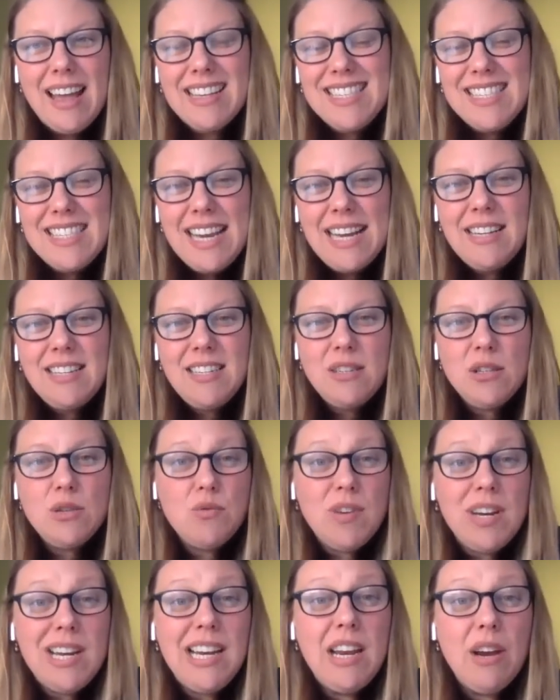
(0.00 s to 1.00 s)

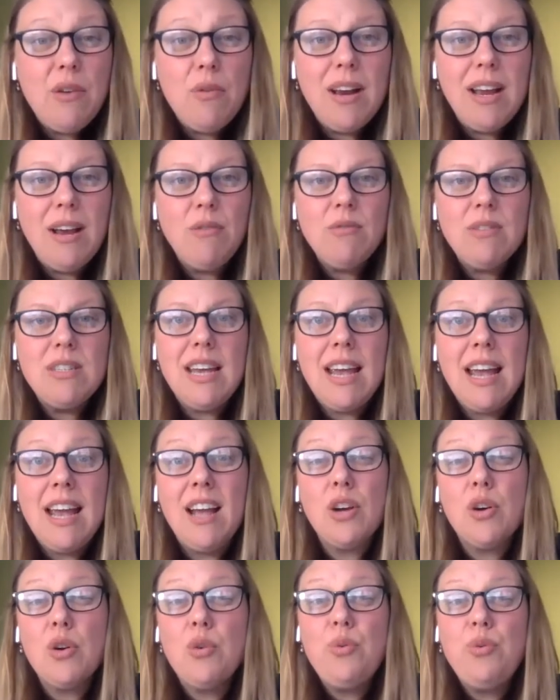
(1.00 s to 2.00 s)
centers really around
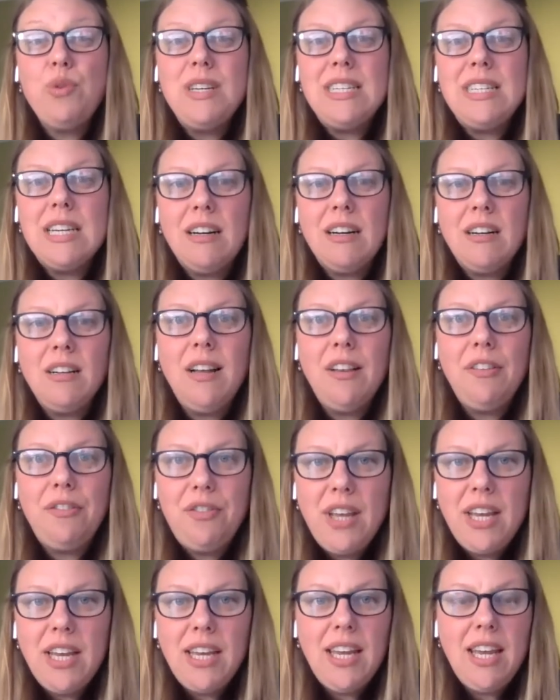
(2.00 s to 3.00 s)
critical
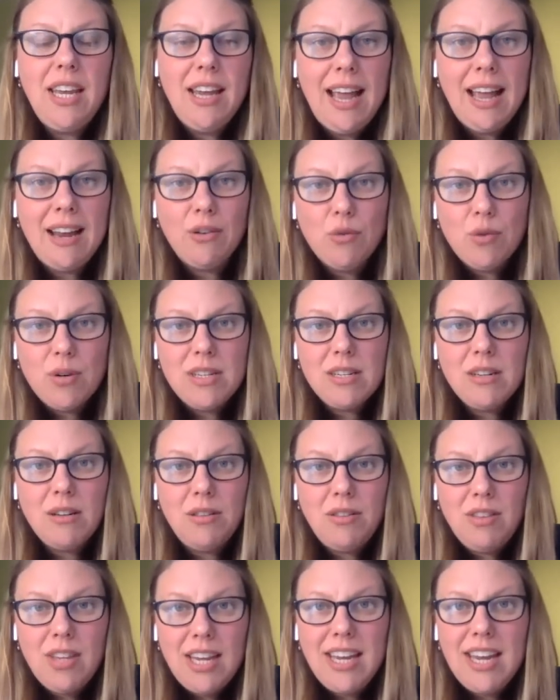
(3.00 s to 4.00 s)
thinking and
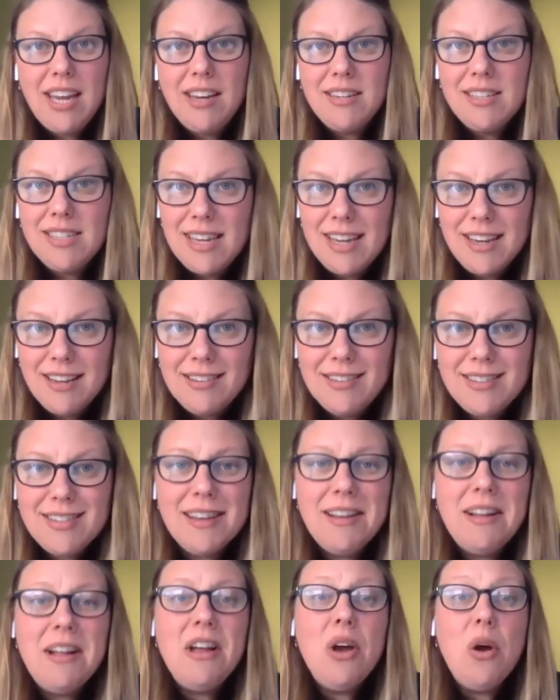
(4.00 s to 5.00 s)
critical thinking
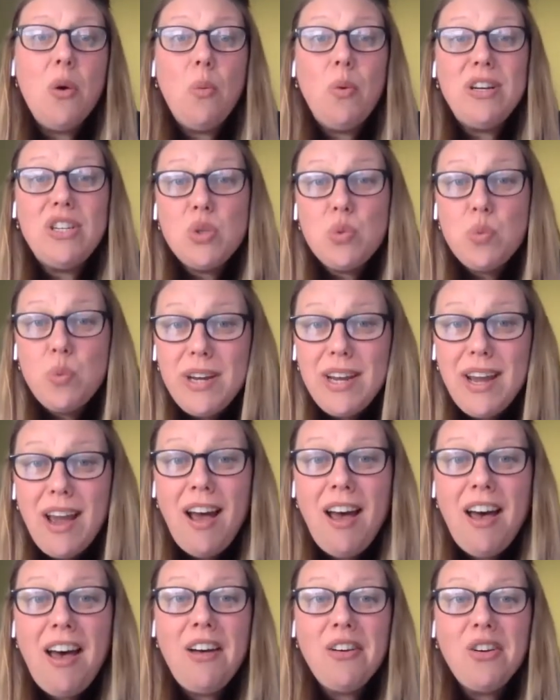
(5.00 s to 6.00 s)
skills, which we
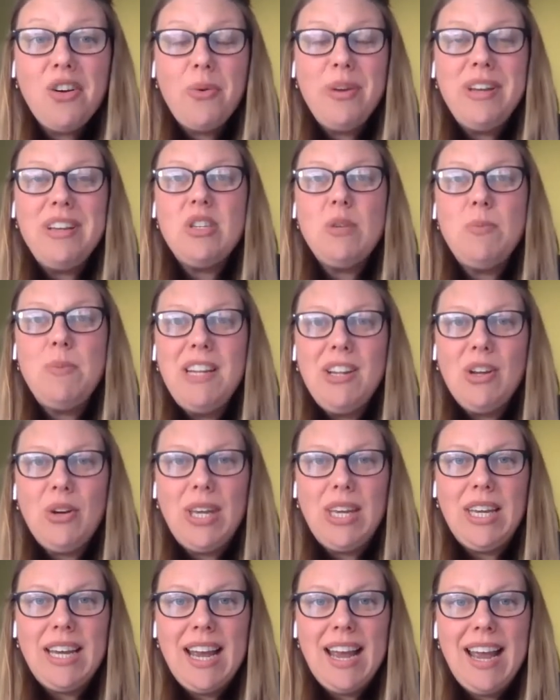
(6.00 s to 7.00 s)
are going to be
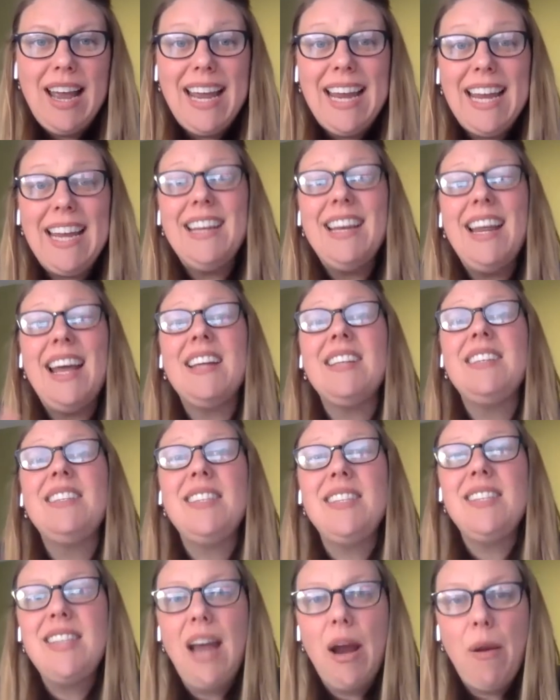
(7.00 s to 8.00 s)
looking at in a
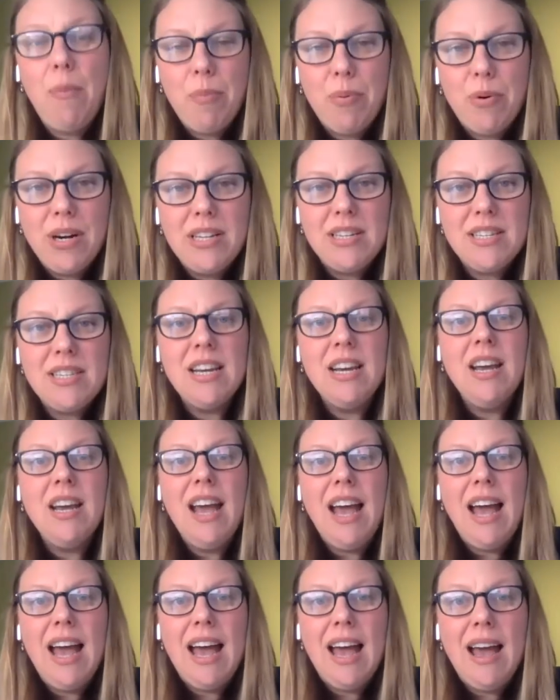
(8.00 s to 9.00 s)
separate
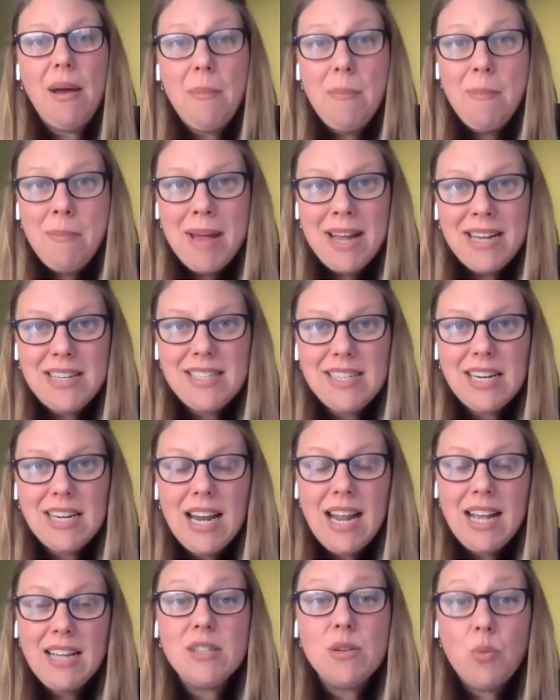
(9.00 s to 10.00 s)

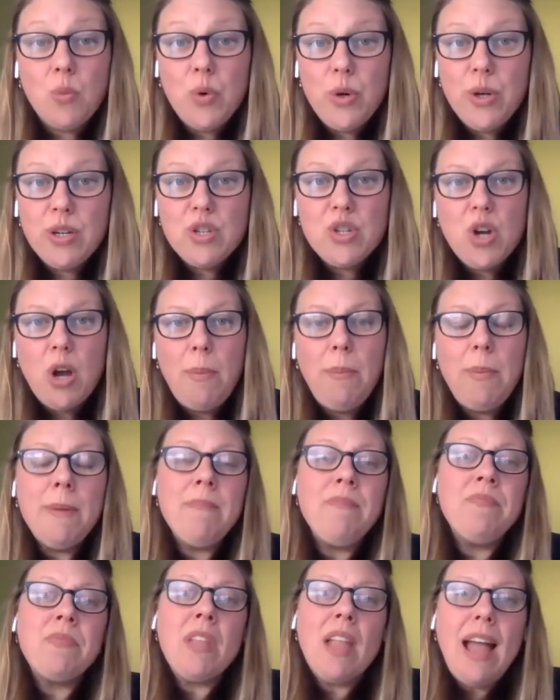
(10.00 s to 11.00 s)
masterclass workshop.
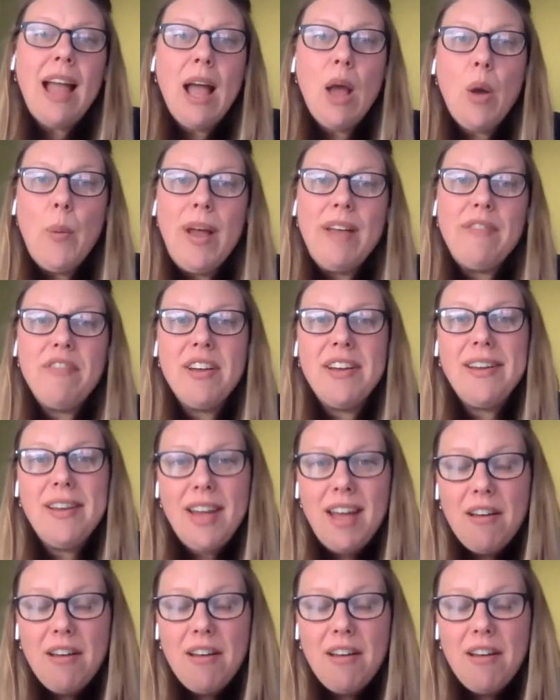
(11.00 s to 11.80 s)
However,